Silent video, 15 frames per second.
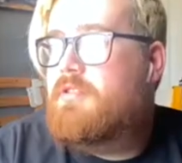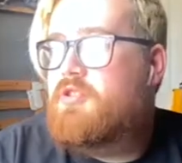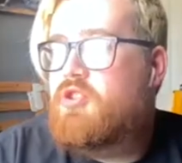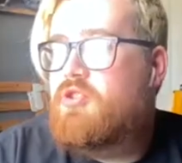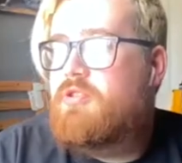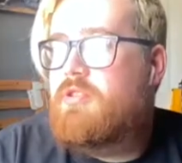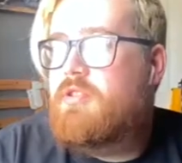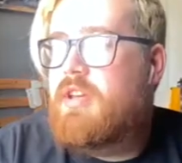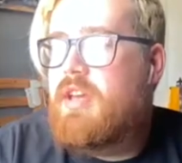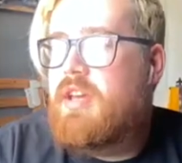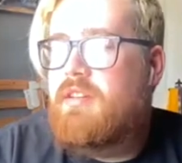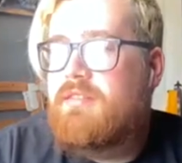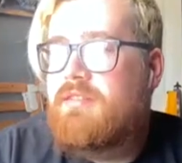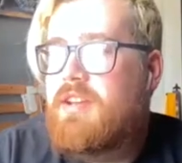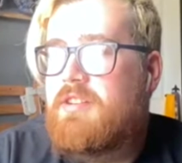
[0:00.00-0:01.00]
sure,
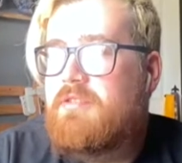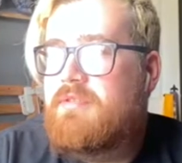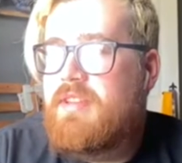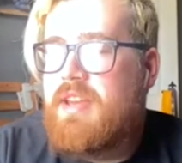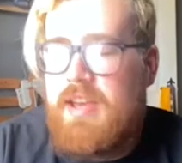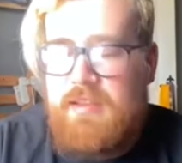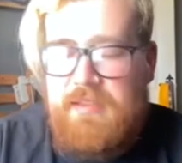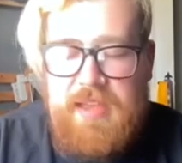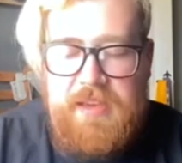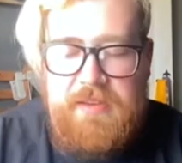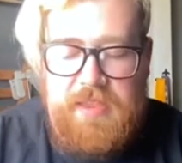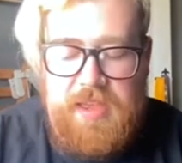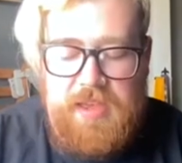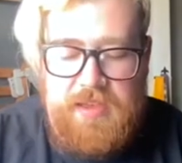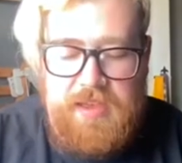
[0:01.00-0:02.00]
yeah, no, yeah, they
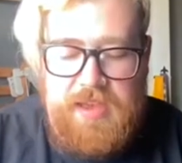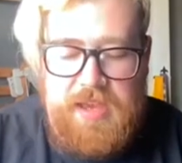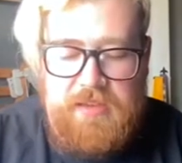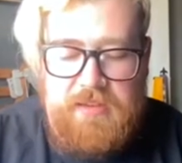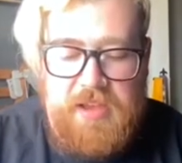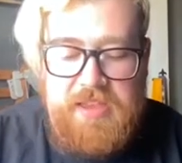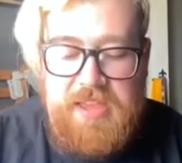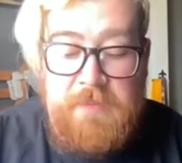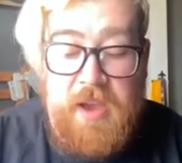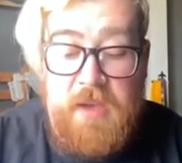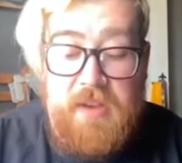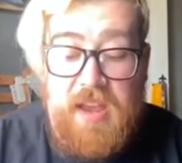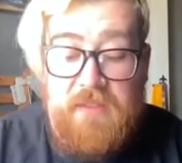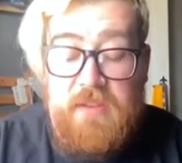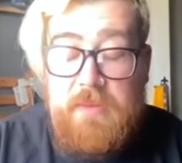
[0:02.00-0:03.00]
might have
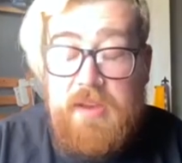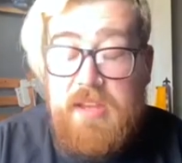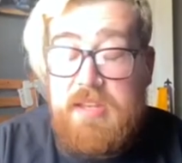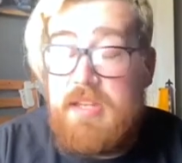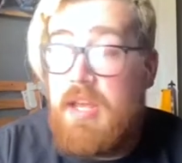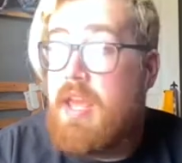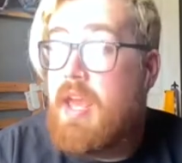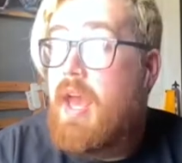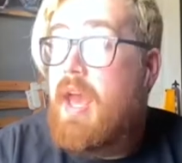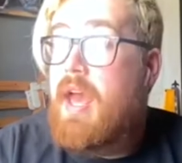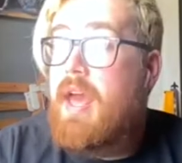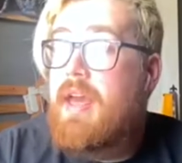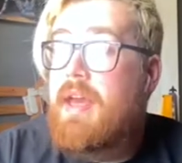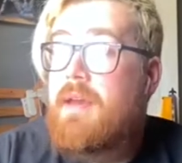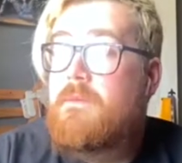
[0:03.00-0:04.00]
been having a bad day,
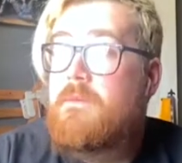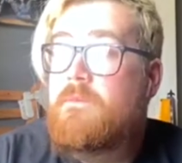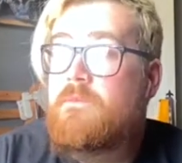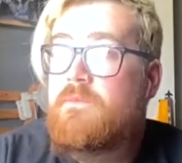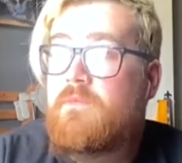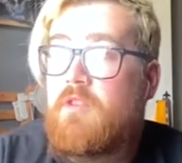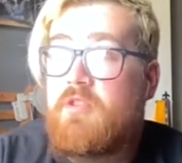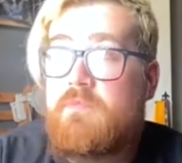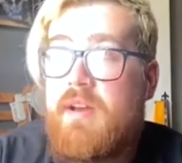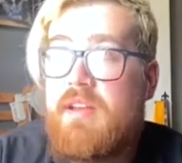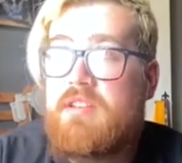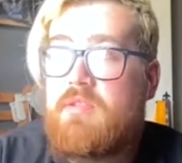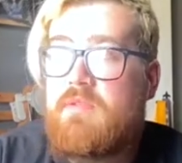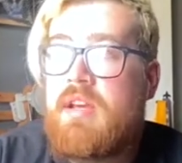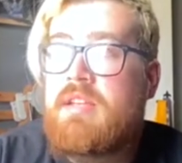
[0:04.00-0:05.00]
or
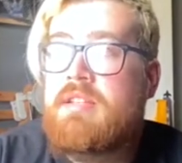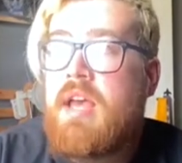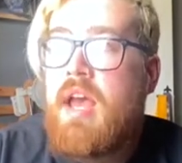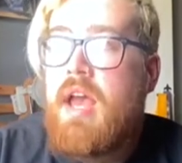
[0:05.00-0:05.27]
bad 2 days.